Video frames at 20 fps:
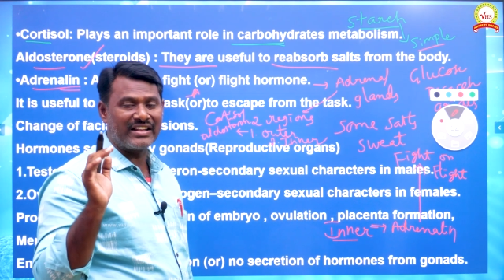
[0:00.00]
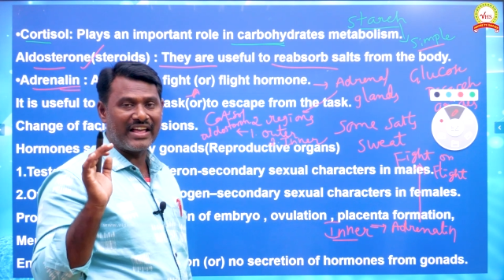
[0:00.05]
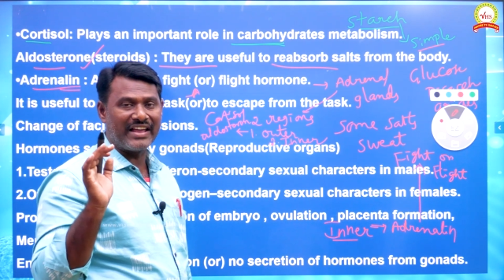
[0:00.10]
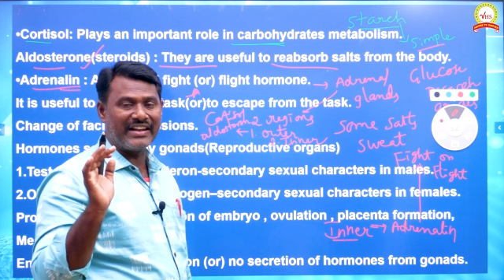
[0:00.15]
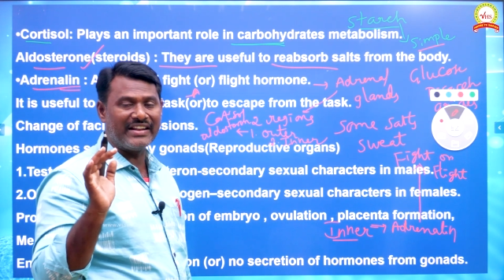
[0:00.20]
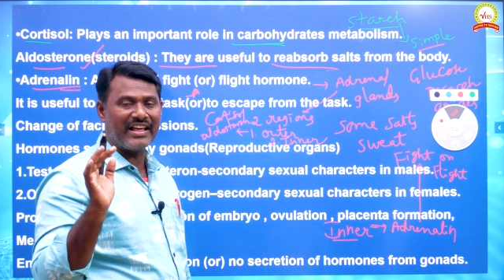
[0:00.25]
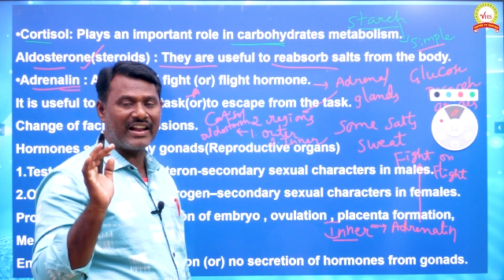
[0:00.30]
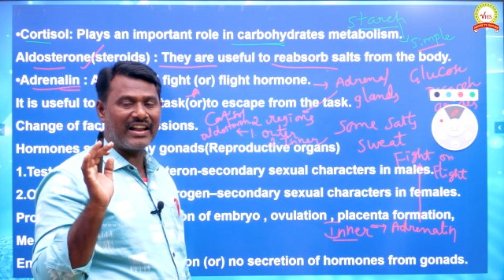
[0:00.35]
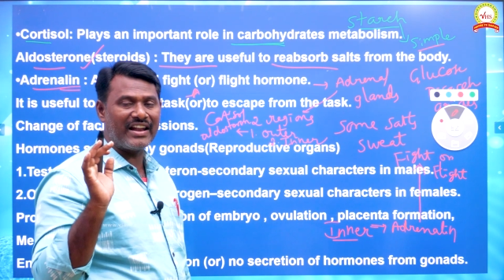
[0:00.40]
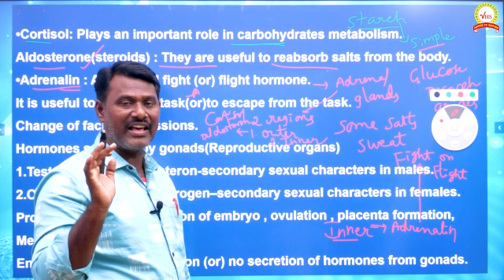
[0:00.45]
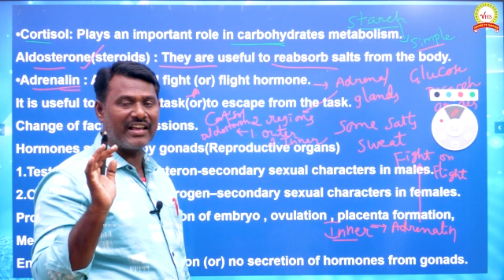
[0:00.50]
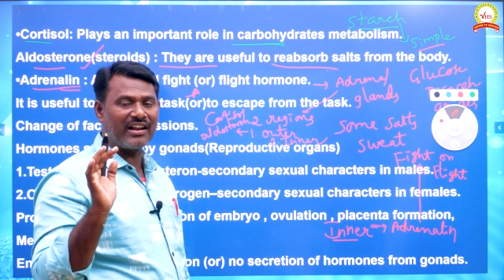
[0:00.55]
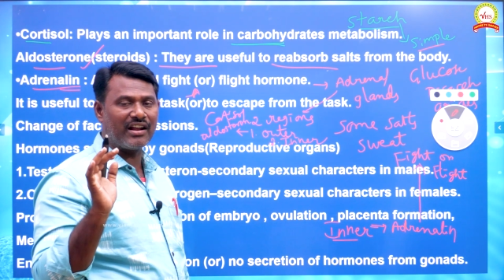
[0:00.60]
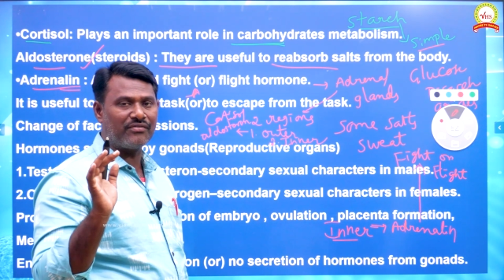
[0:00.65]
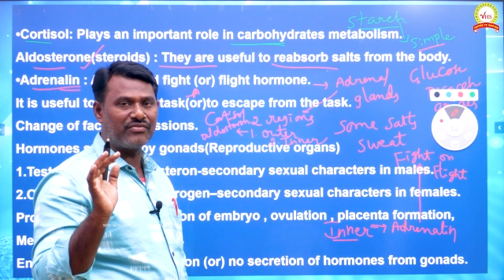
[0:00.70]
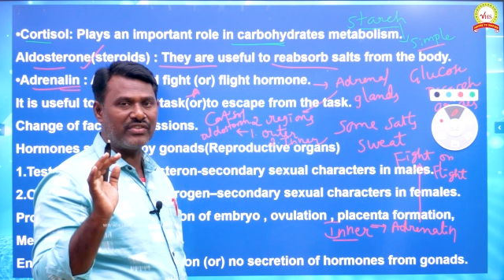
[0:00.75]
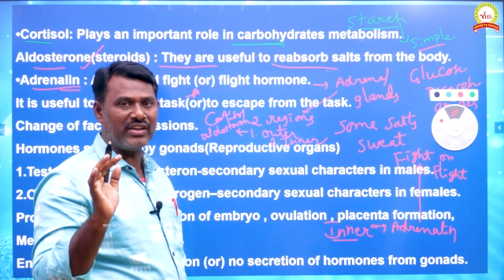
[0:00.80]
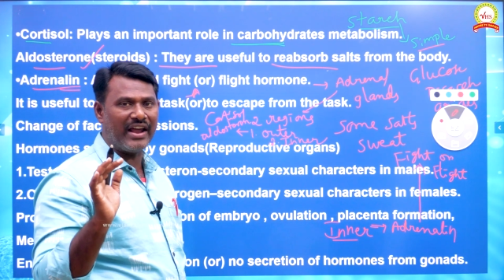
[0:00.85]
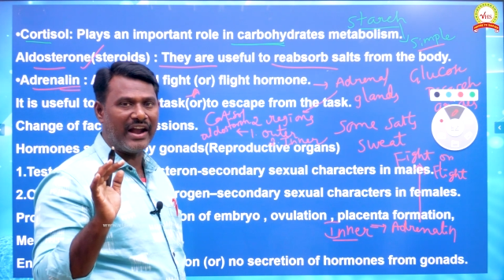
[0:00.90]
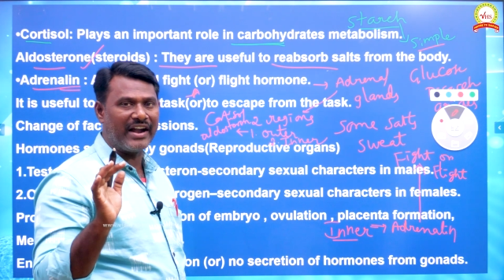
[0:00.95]
the inner layer
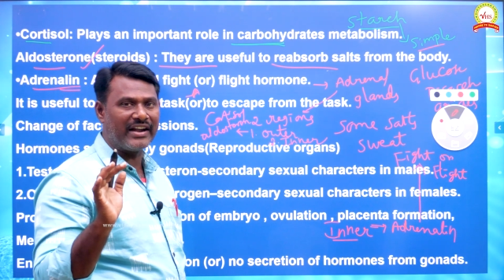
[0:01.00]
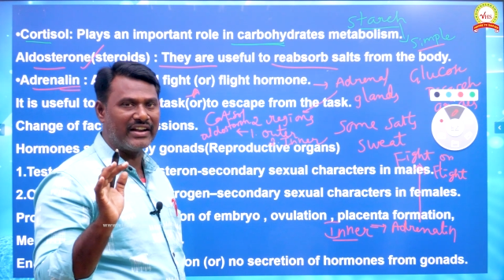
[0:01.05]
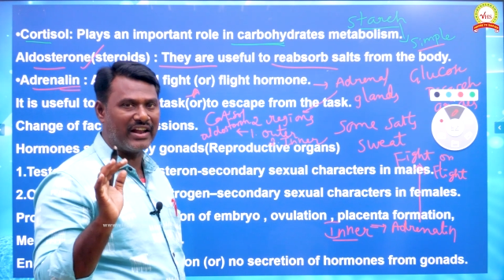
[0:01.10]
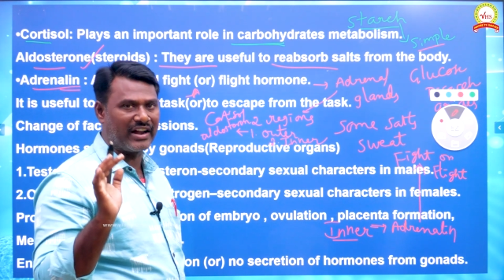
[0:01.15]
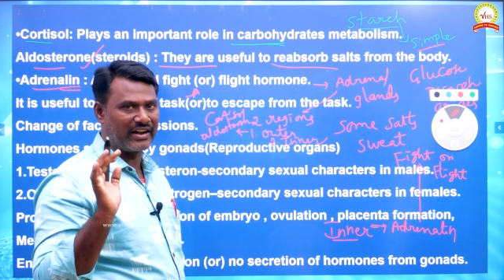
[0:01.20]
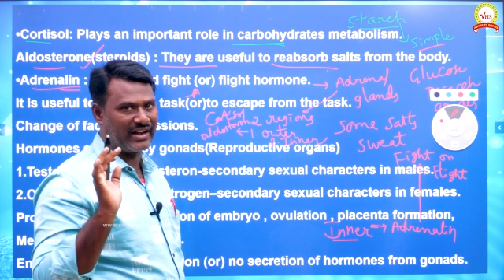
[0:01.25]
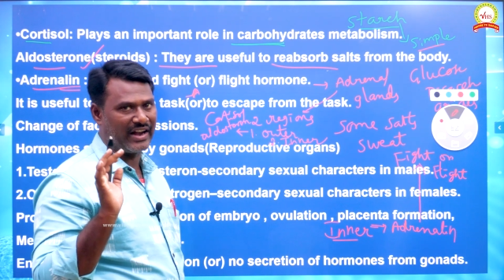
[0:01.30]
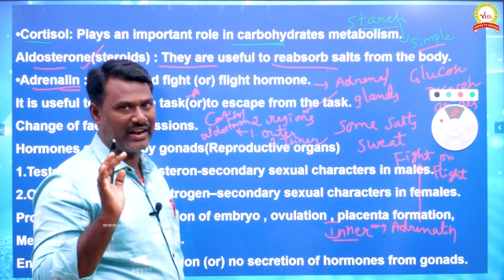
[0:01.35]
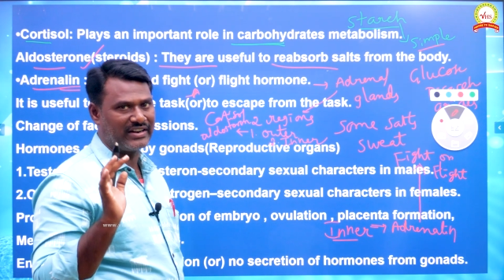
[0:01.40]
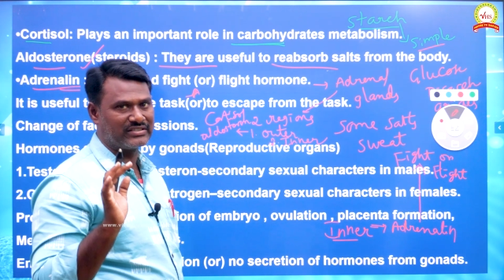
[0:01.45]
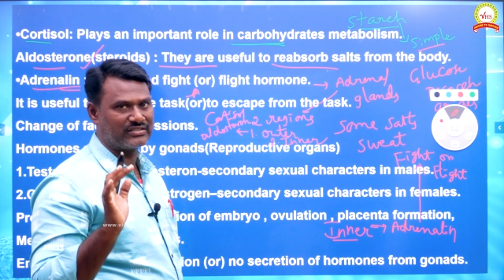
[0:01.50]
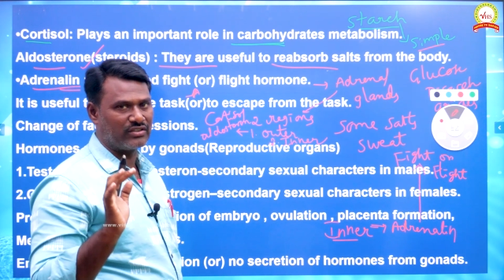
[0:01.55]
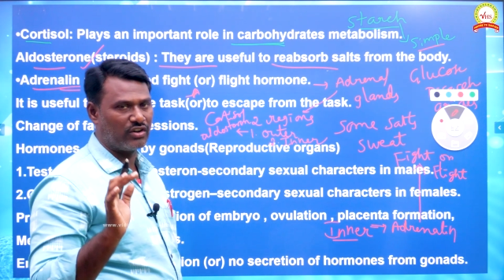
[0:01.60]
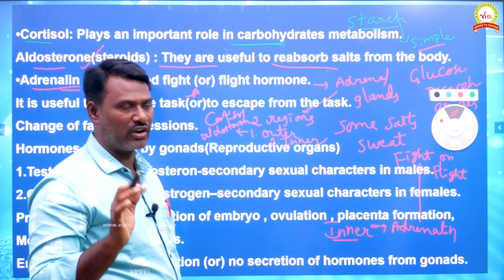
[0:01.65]
of the adrenal glands.